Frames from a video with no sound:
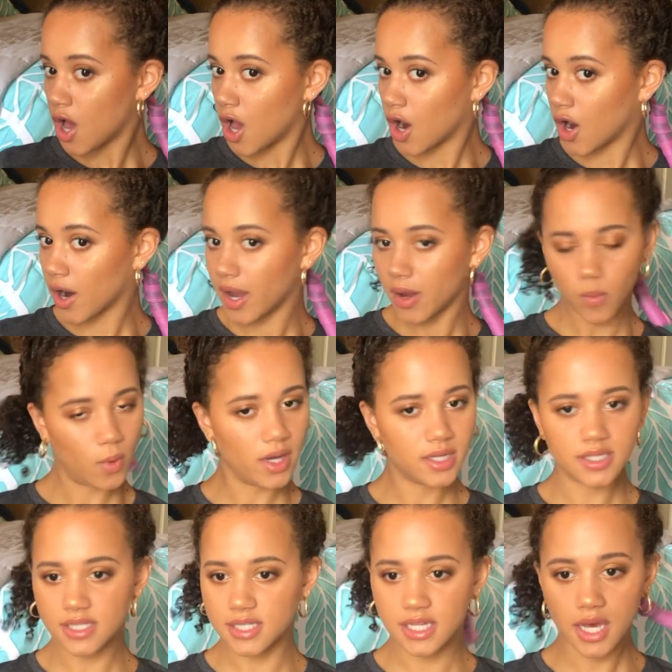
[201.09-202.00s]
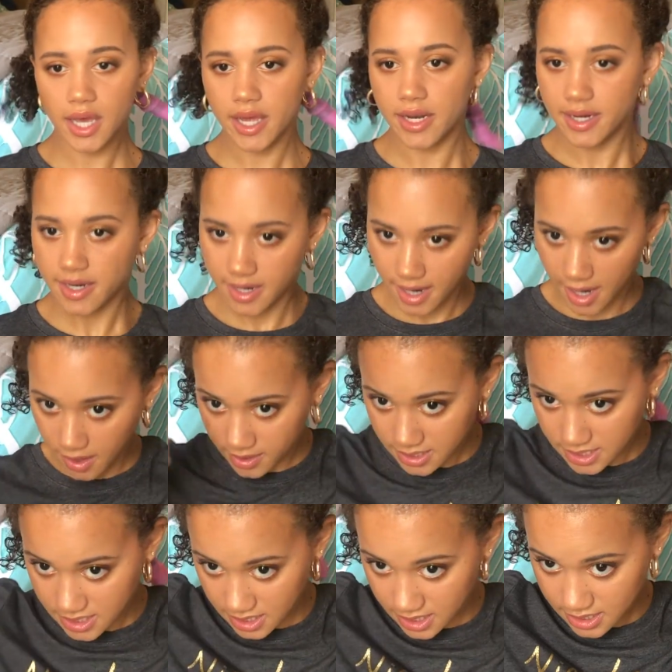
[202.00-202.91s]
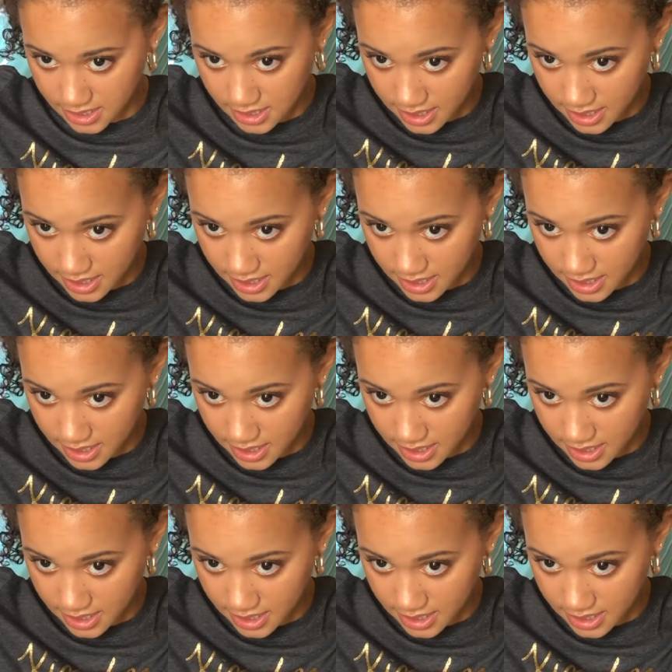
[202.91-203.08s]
All right, one's done. Now let's see this